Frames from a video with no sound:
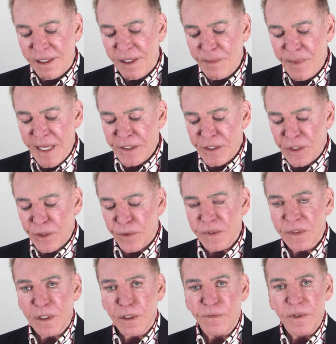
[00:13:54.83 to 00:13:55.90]
Imagine
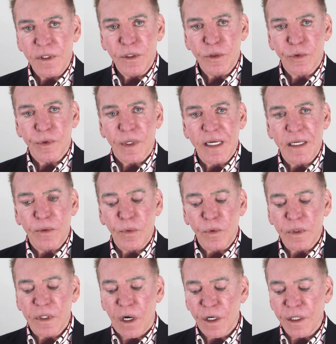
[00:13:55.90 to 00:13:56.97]
yourself in a
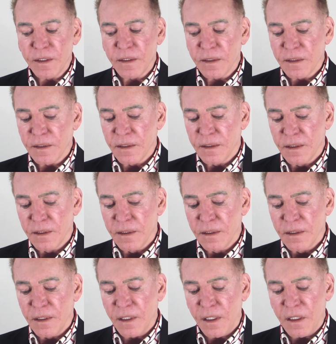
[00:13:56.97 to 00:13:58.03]
tranquil garden,
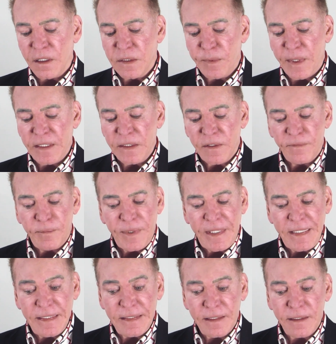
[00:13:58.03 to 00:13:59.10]
a space of
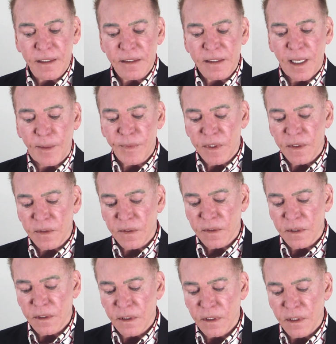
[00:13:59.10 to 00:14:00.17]
peace and
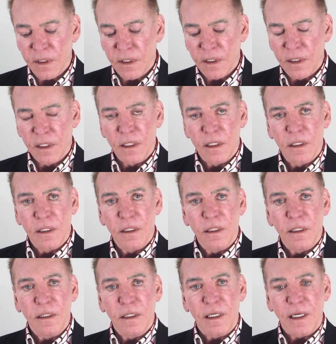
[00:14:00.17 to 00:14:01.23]
acceptance.
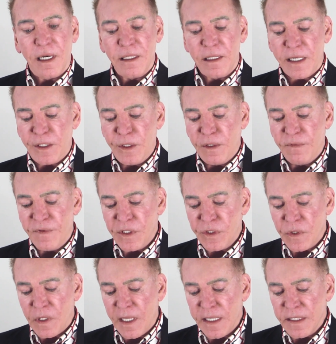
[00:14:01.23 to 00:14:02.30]
I'd like you to
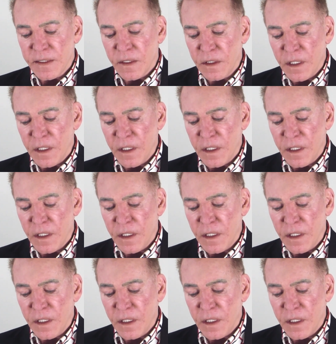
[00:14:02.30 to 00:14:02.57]
visualize a